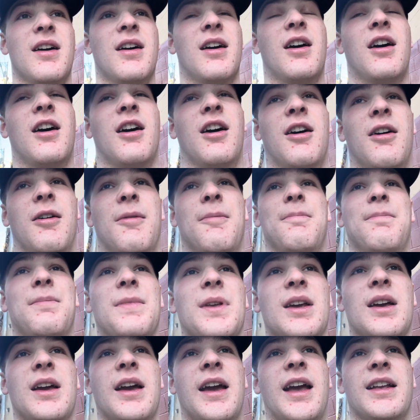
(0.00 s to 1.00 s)
Um,
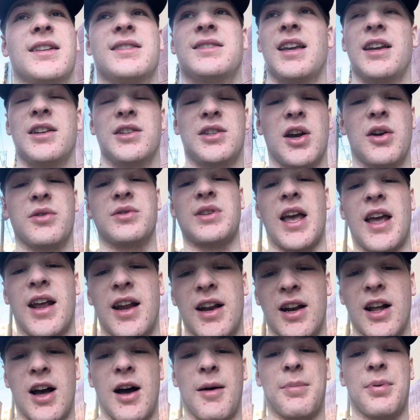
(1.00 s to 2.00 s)
and St. Joe's
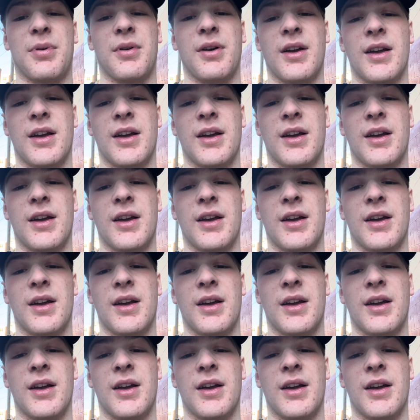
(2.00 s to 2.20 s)
ended up